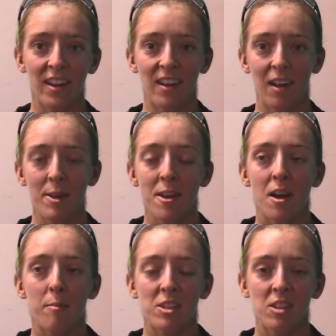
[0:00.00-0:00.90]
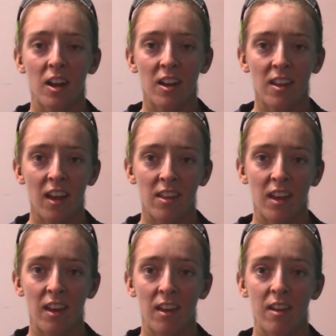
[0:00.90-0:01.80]
And I'm excited that
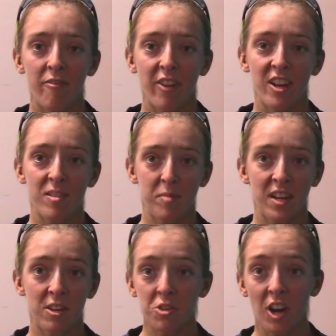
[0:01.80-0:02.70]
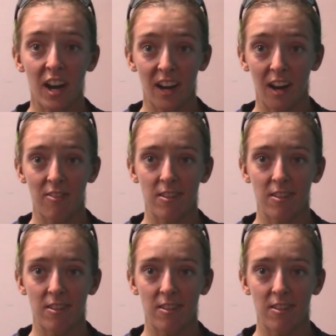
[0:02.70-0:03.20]
they invited me to try it out,